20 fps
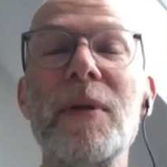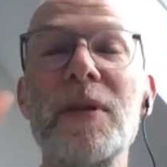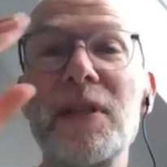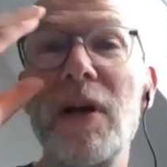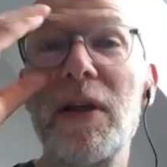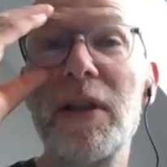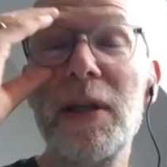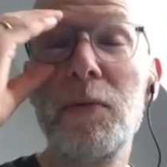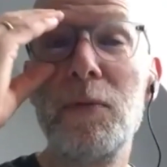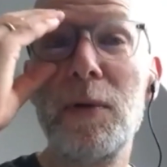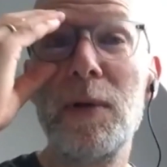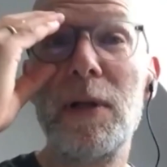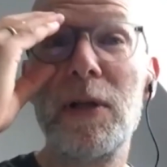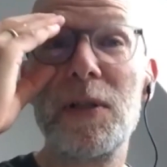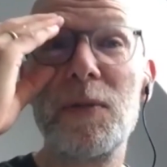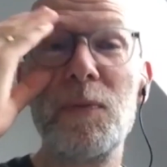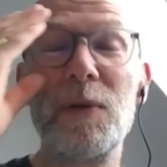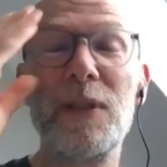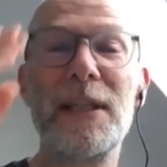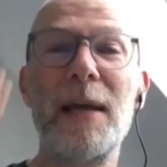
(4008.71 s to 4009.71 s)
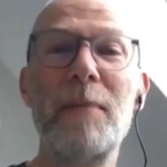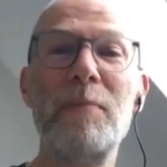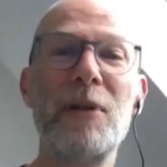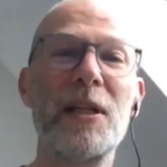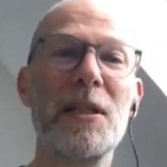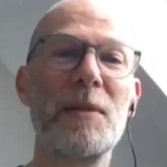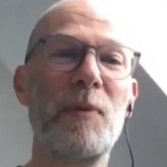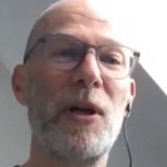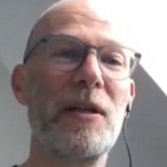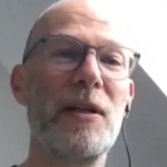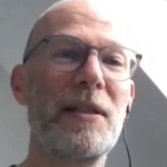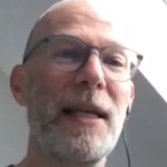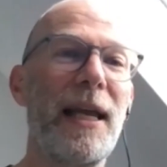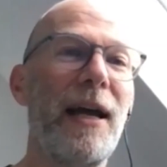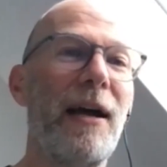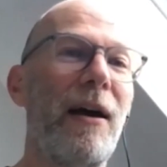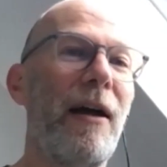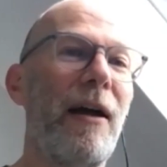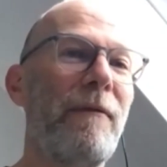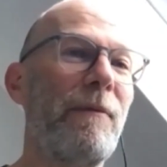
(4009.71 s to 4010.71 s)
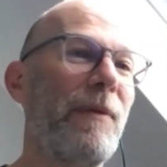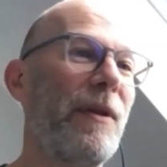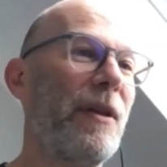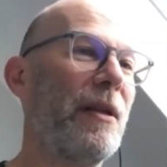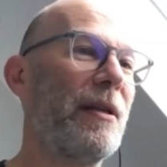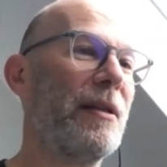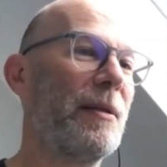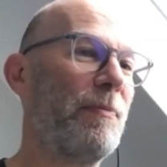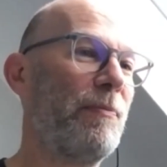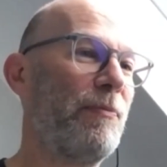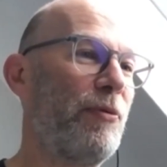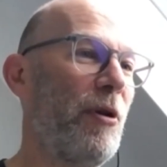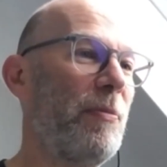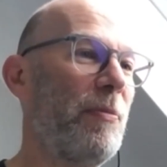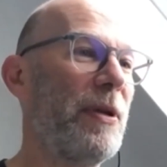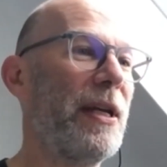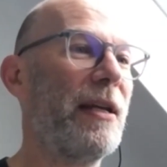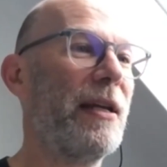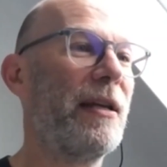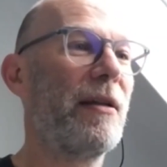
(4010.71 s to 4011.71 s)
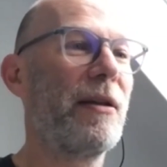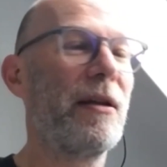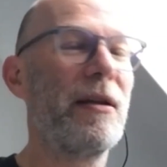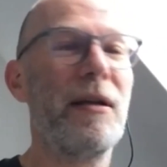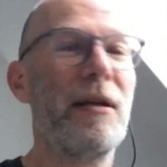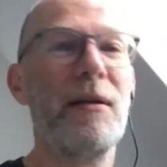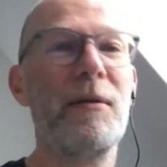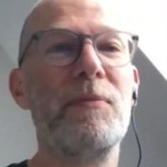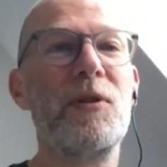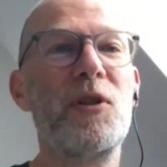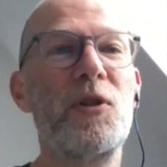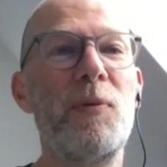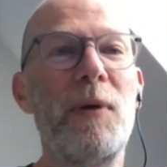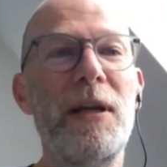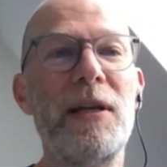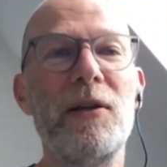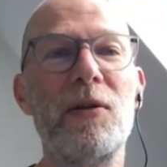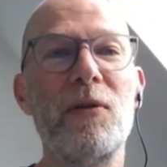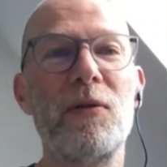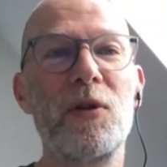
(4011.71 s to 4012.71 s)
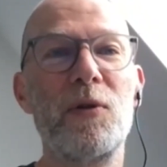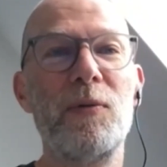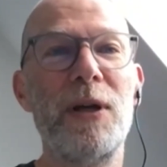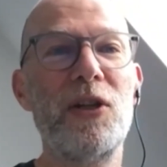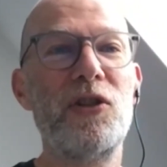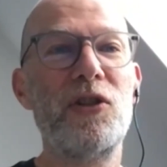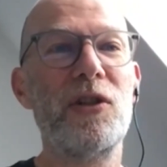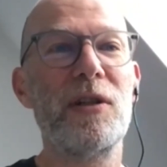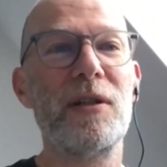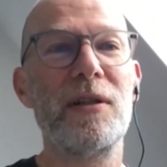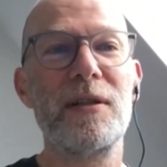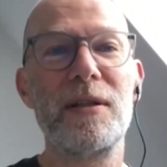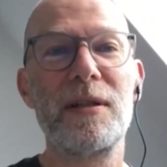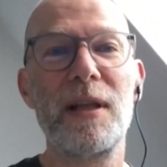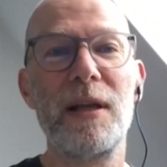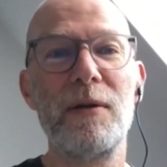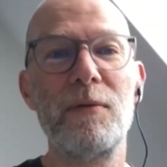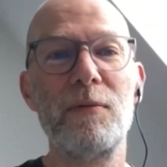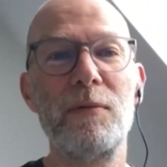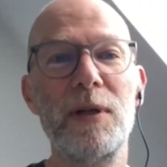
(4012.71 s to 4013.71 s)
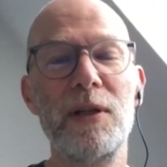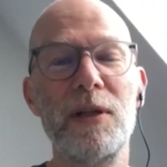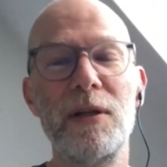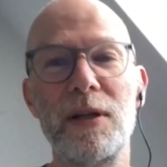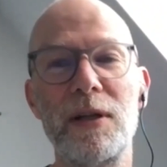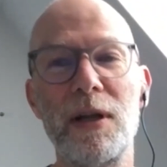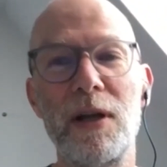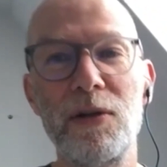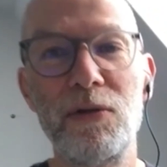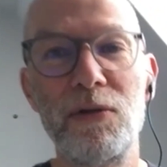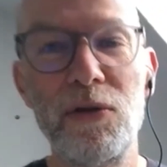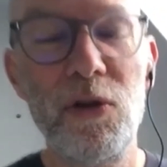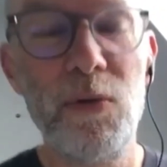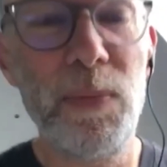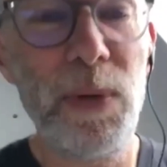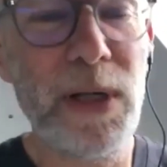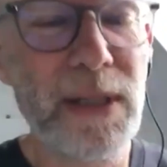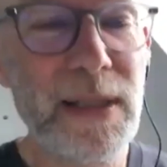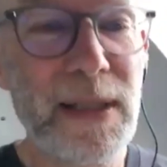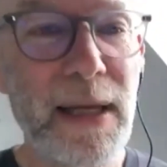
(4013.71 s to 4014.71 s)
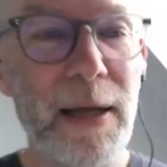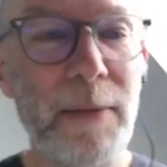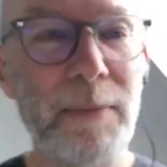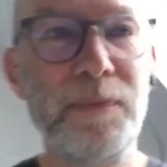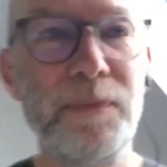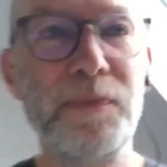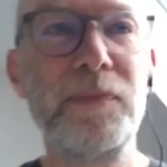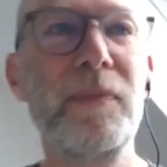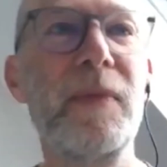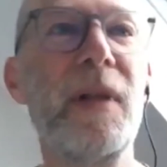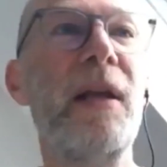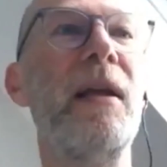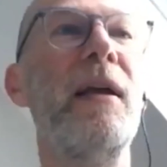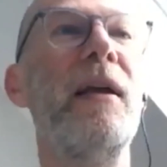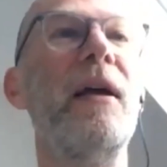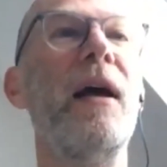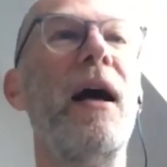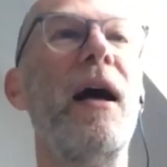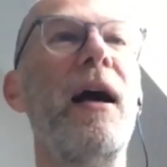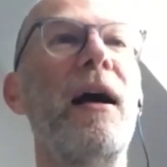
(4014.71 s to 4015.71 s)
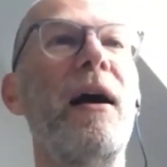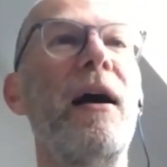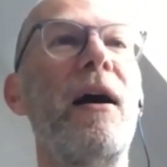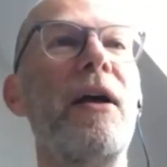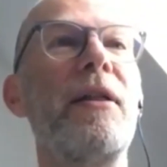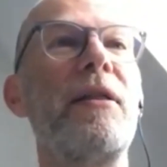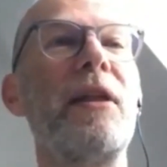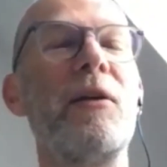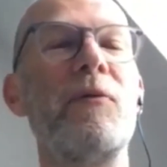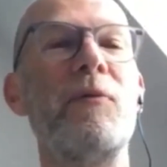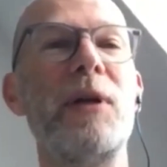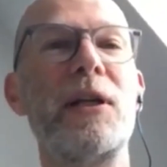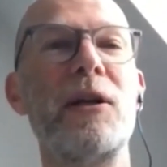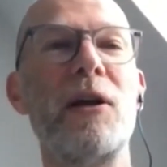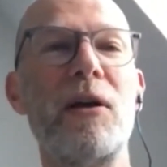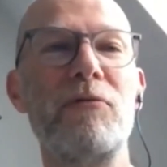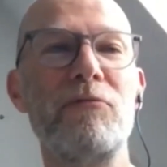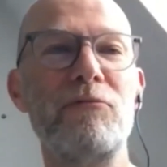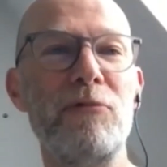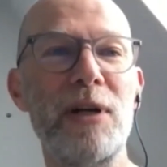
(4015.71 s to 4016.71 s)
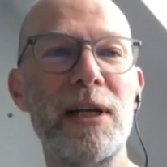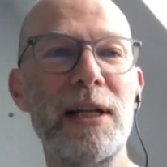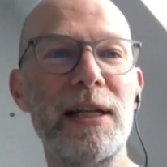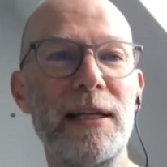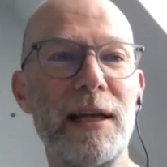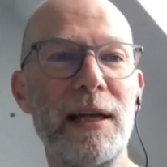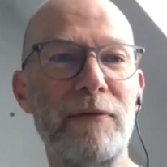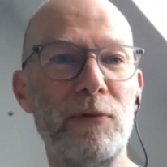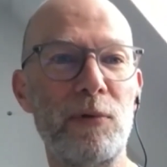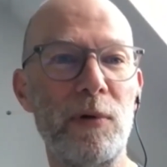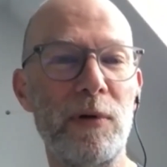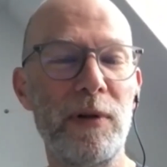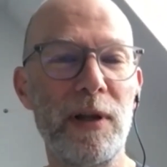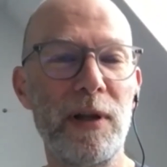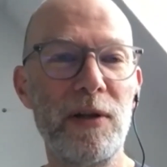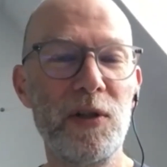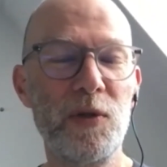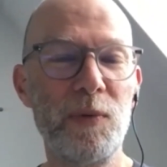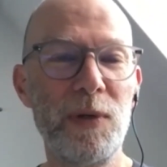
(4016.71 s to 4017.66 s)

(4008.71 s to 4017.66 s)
So I think we're 10 minutes past the hour. There's probably another 20 odd questions that we could go through, but I think we can't really cover all of those.